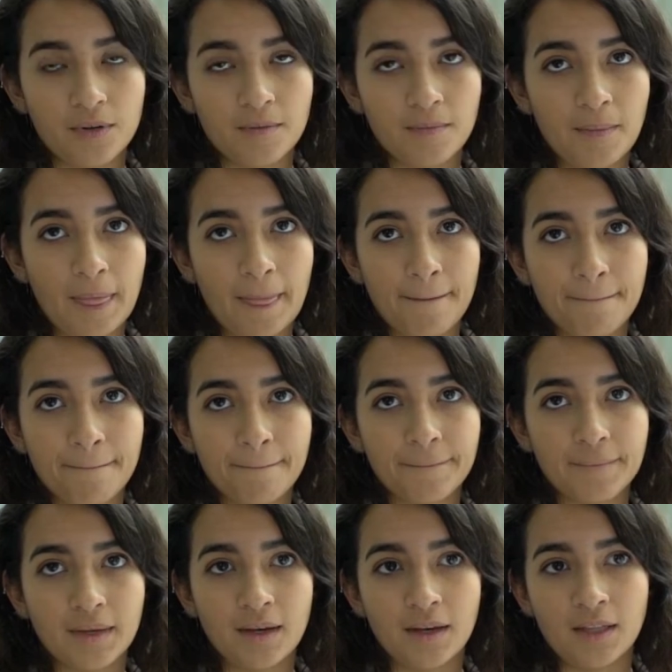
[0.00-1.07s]
them.
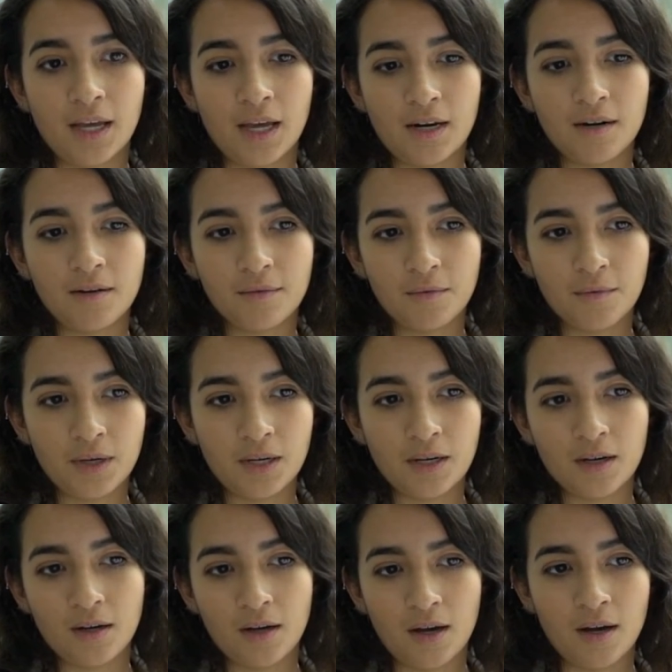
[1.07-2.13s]
And then we
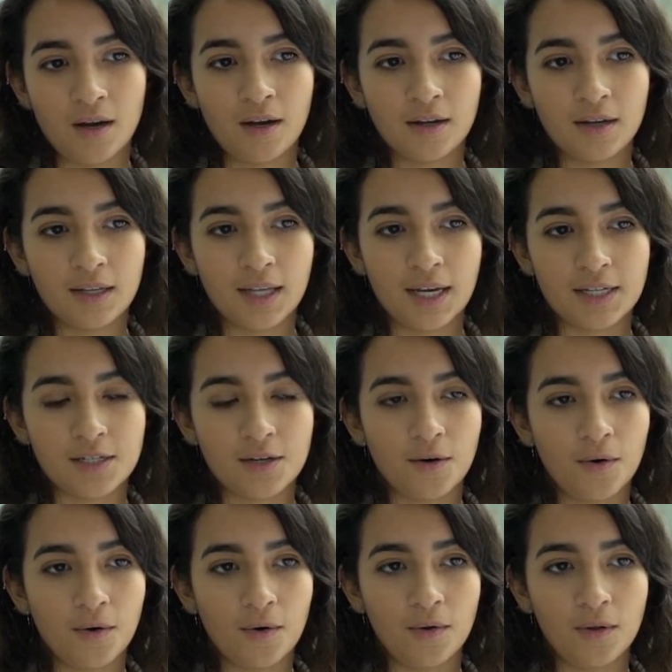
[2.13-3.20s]
collect a
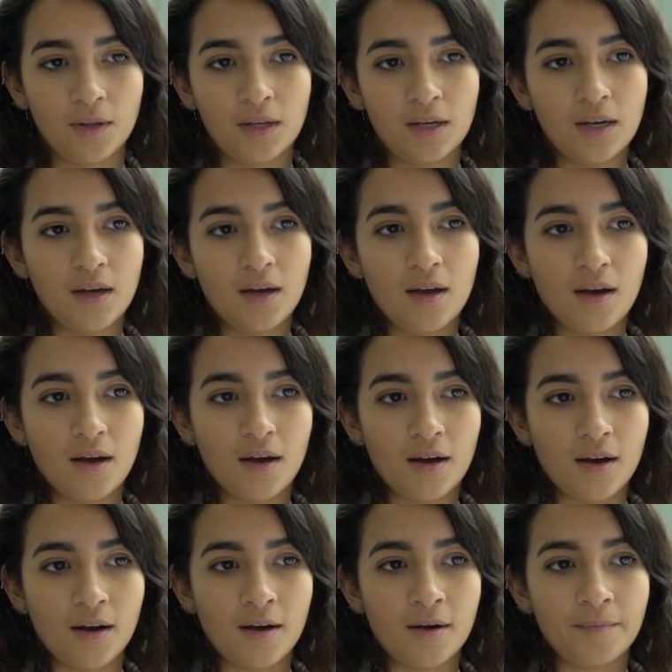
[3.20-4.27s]
whole
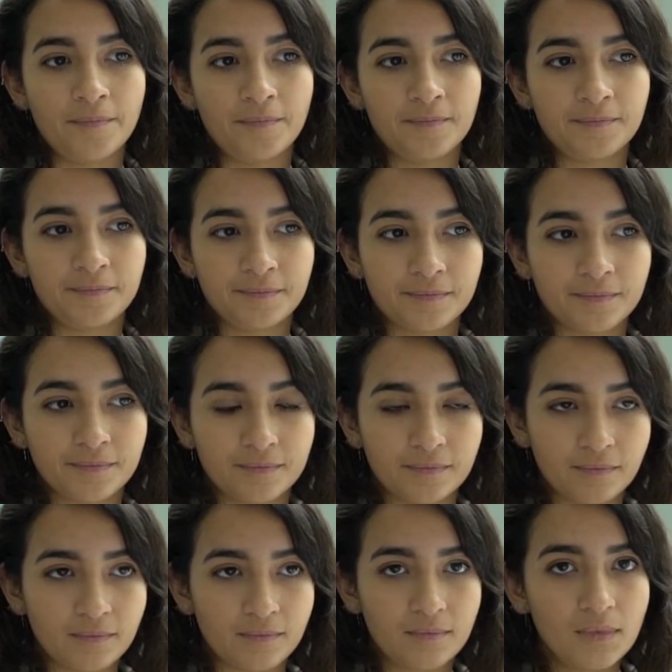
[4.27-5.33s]
amount
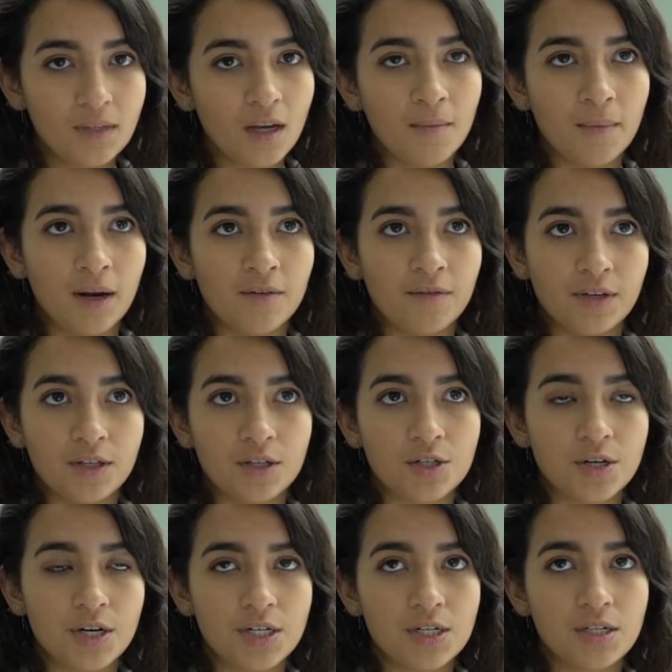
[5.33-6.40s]
of
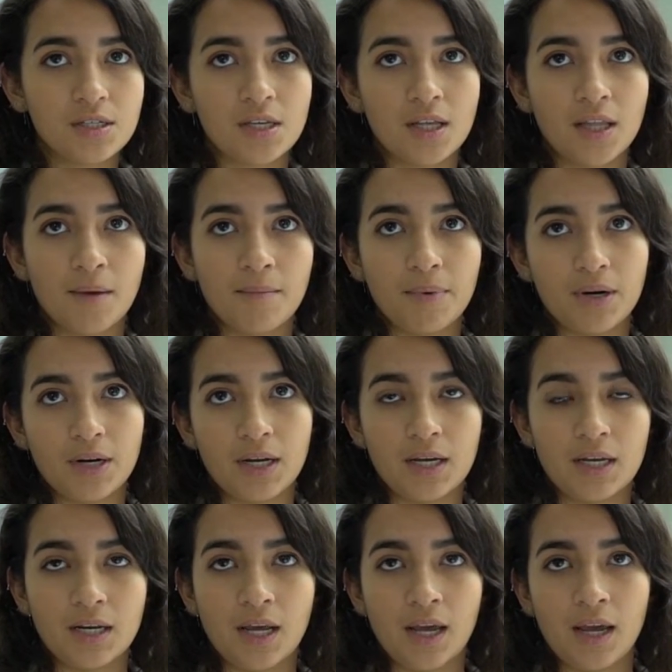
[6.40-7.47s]
illustrations and then put it
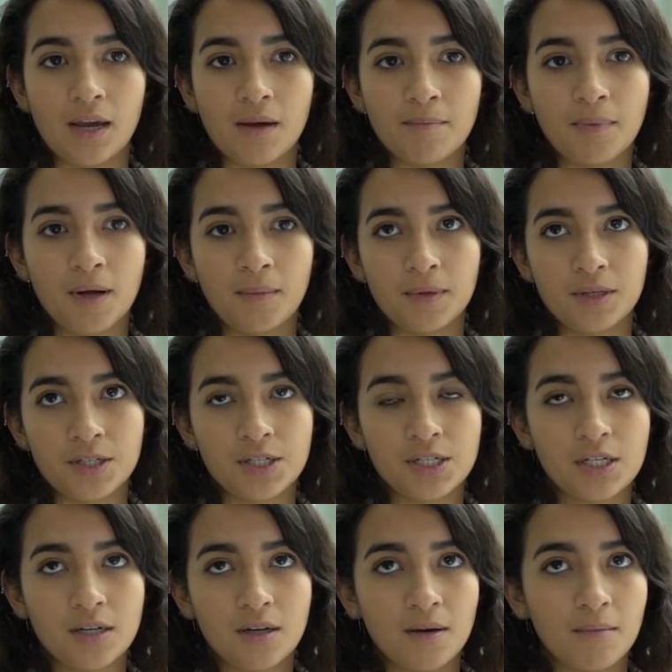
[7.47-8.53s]
in a published